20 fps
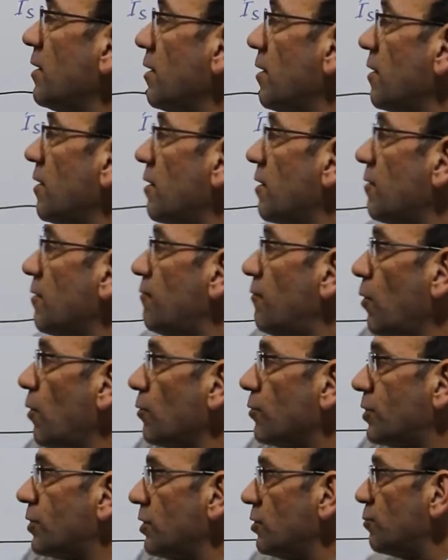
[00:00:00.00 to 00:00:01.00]
the
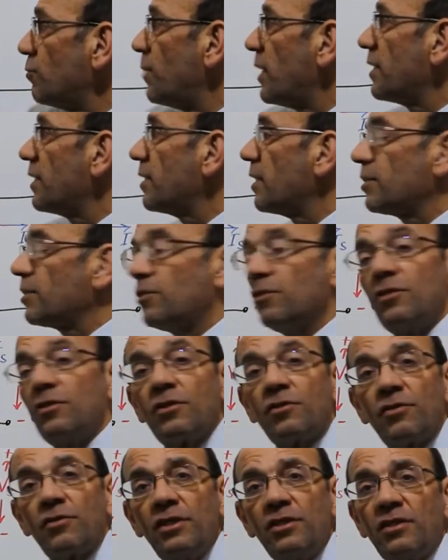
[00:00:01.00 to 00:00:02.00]
voltage by 90
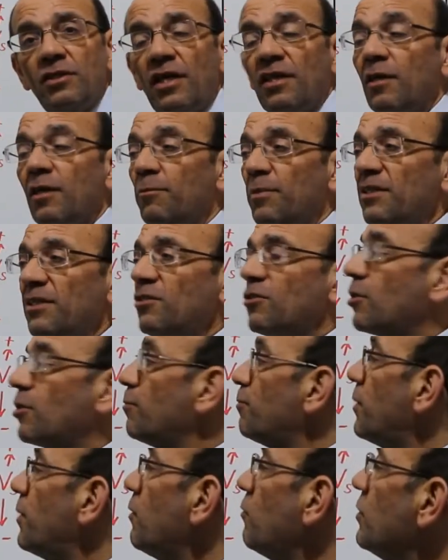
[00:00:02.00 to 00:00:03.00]
degrees, and the best
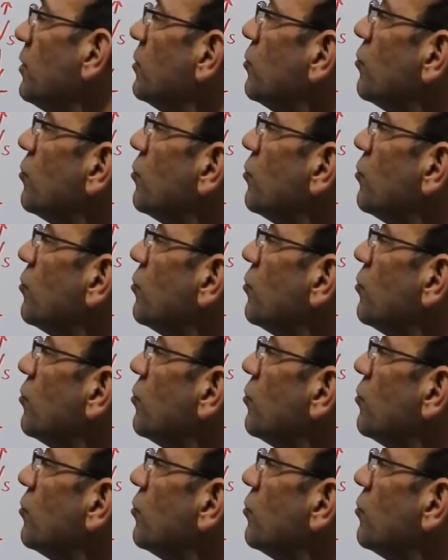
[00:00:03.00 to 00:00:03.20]
component to